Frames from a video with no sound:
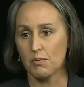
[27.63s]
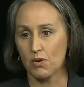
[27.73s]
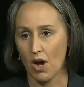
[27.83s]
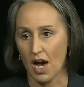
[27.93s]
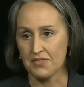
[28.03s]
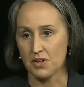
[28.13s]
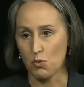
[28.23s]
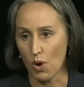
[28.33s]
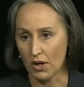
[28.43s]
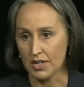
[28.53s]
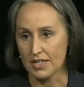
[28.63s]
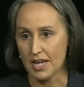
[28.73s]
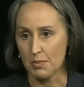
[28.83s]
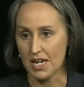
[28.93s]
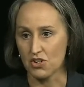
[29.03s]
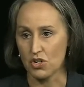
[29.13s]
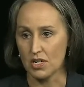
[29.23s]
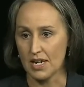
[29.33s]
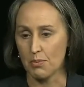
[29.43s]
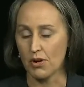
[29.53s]
causing well contamination
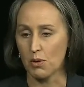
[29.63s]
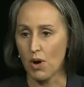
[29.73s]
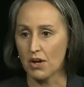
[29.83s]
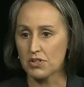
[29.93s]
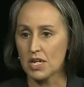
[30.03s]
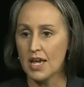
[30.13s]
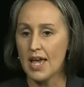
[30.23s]
in neighboring wells.